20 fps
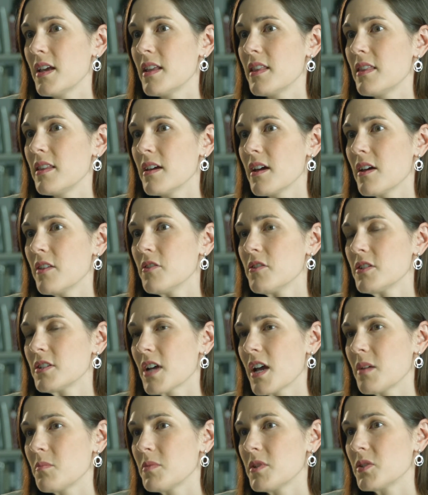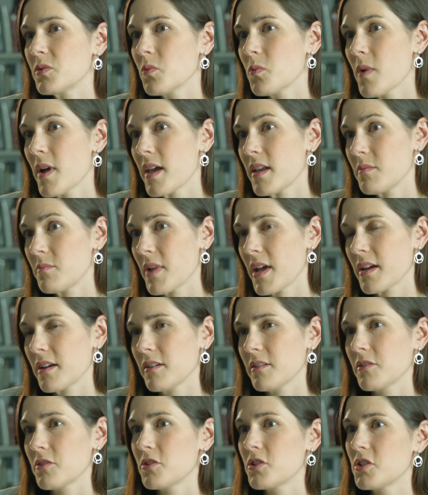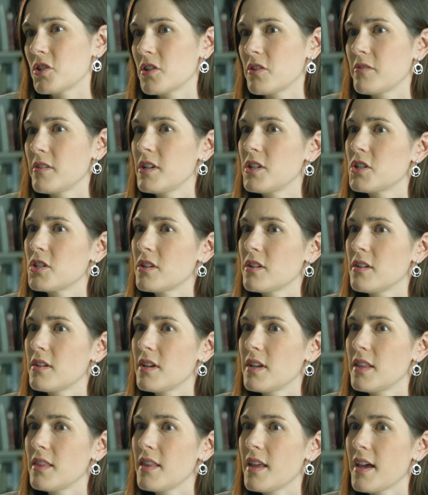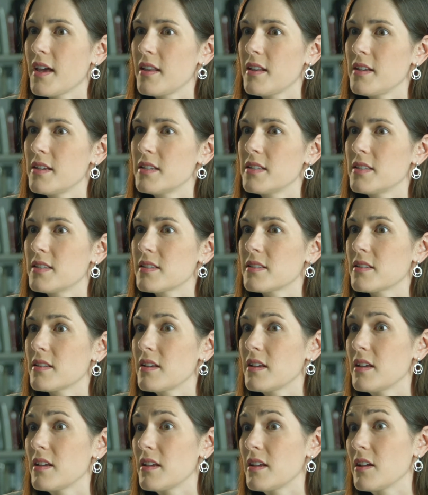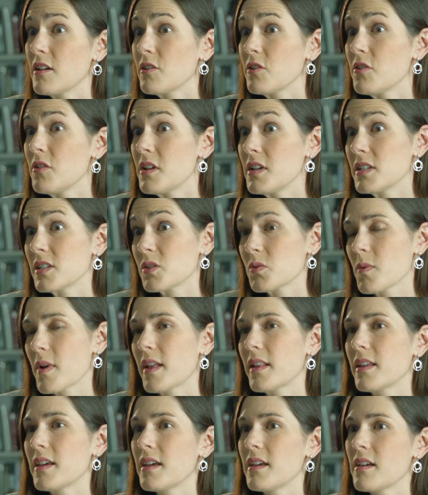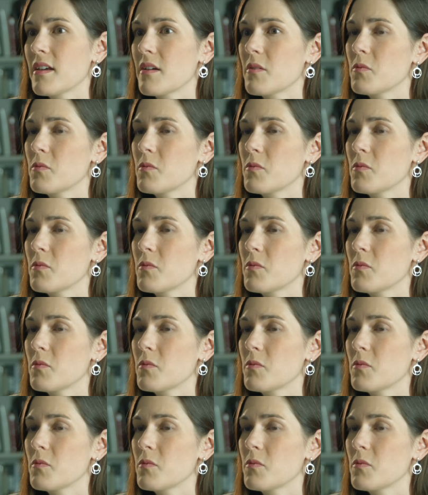The other type is wet macular degeneration, and that is including swelling,